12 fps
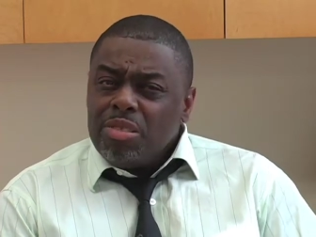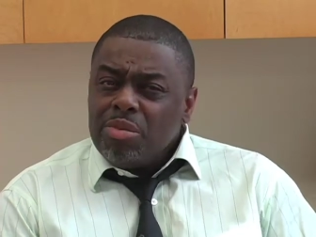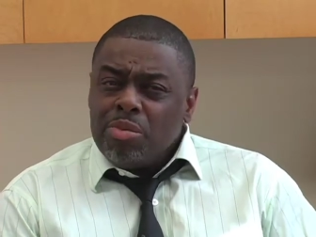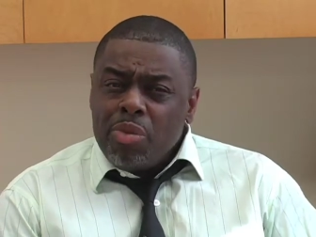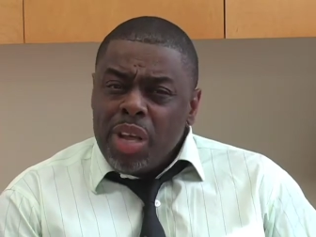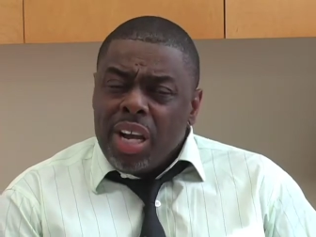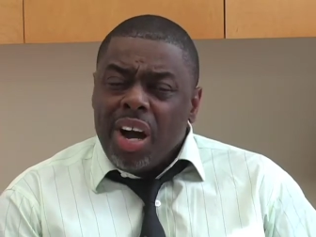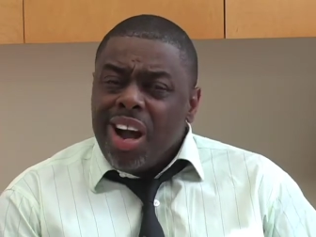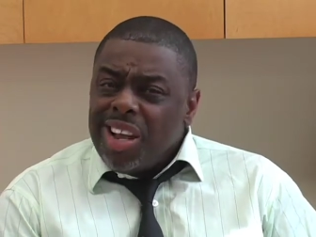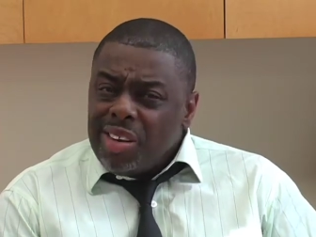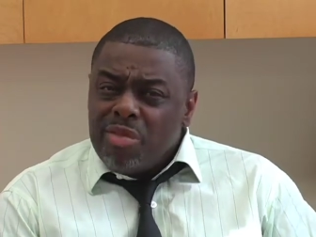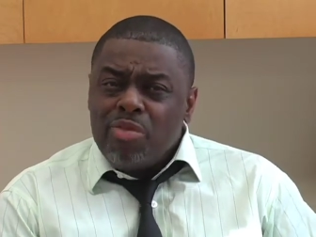we
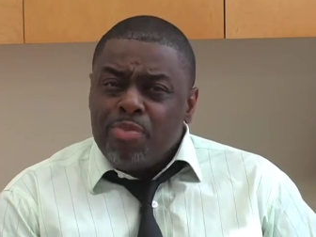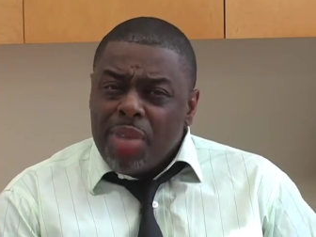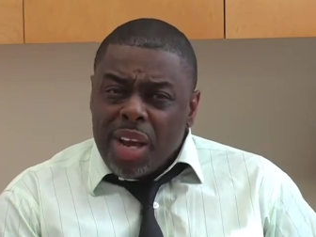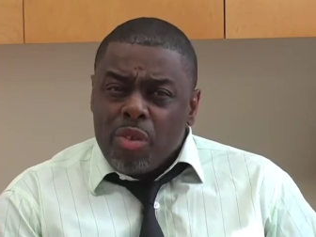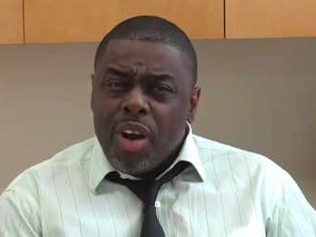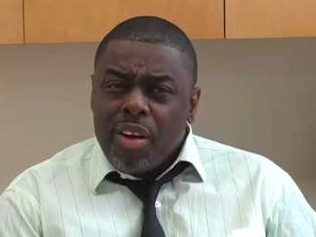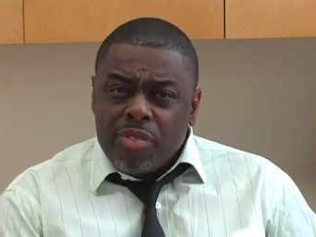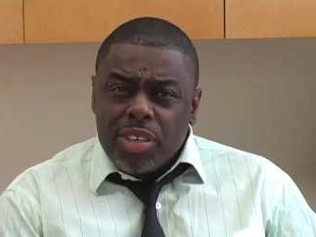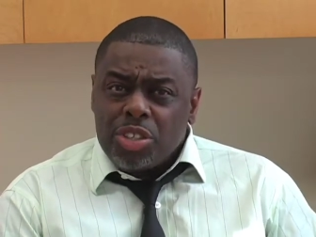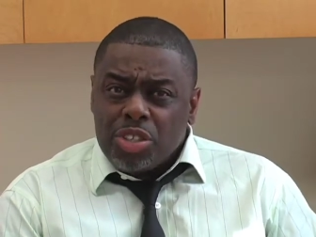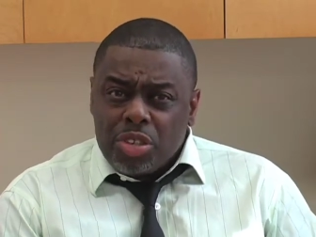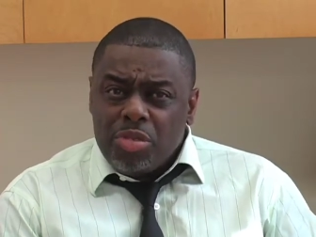kind of make
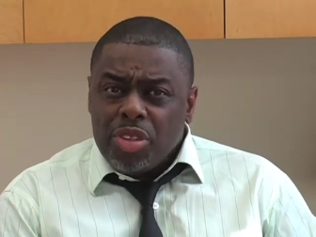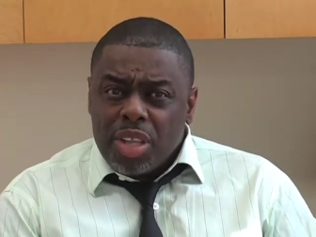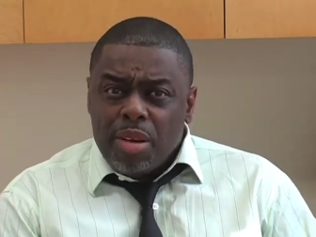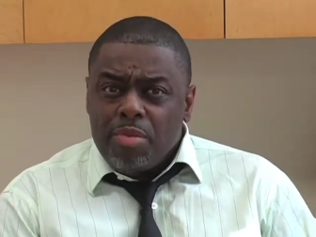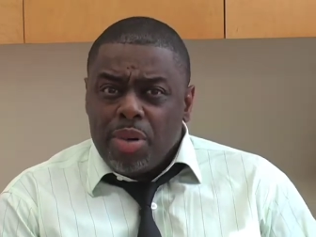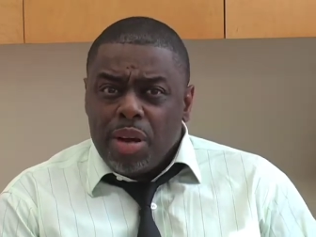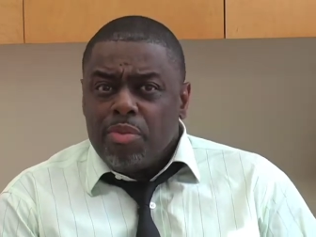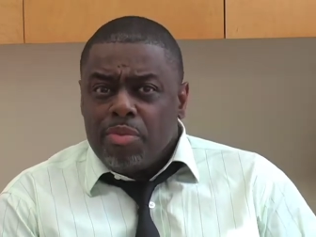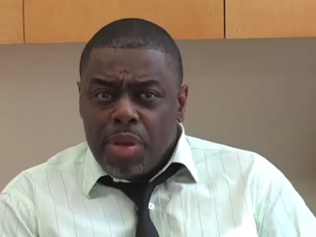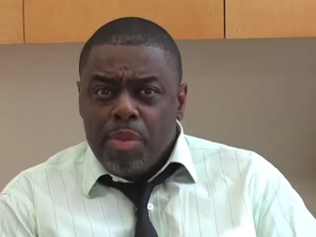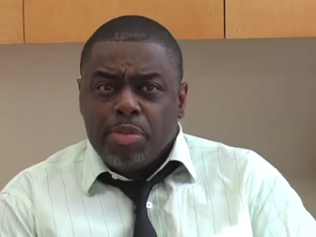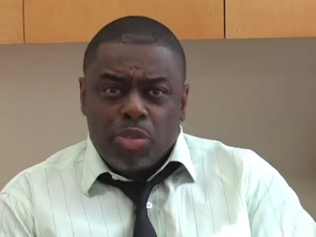reference to them, but
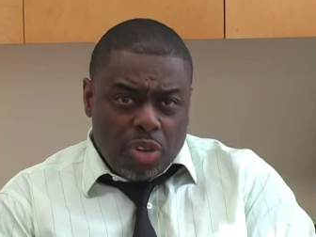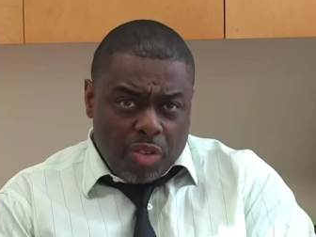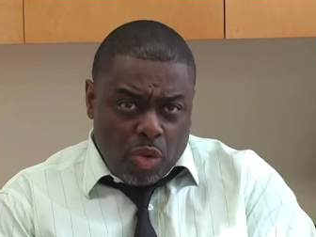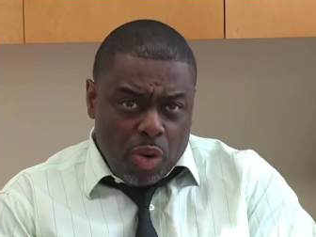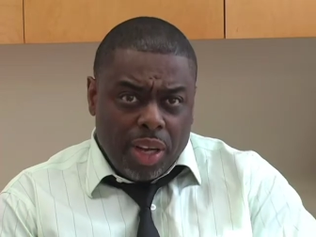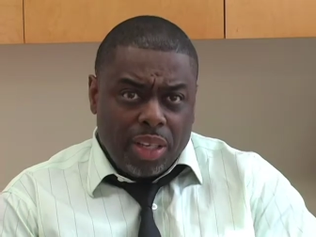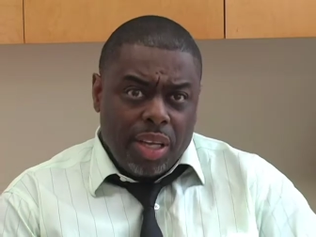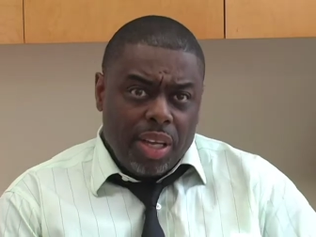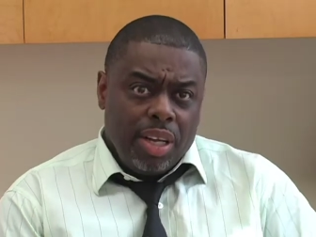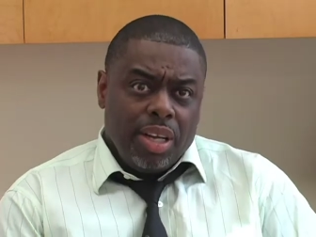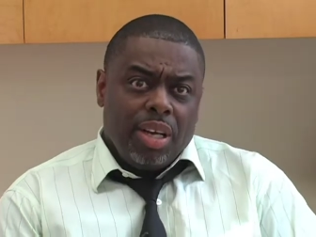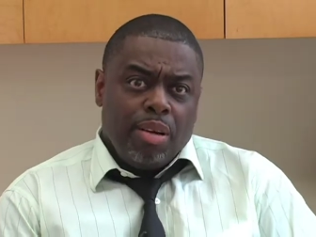people sort of
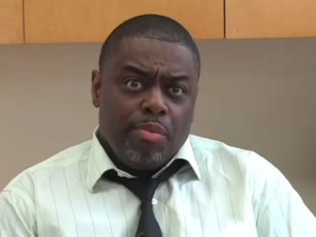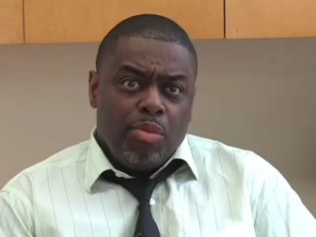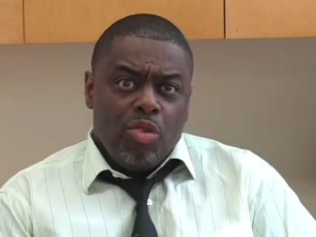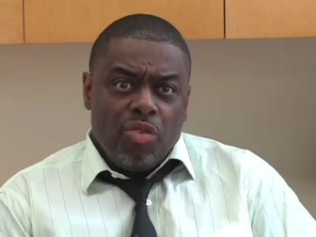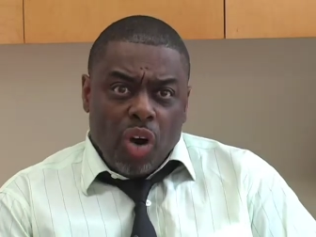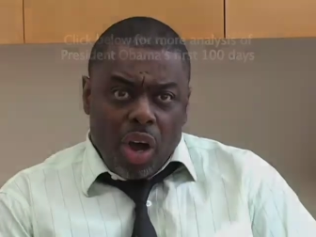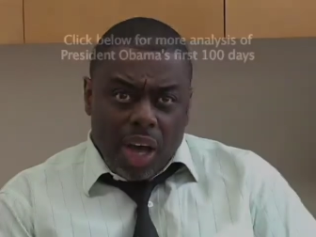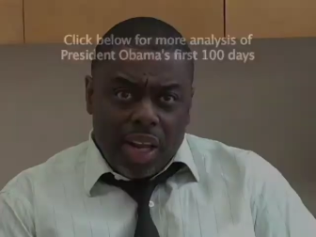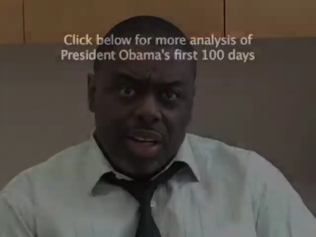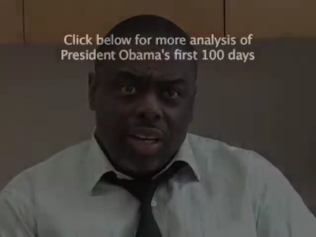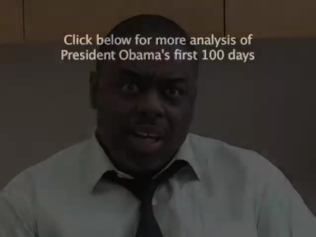quickly move on.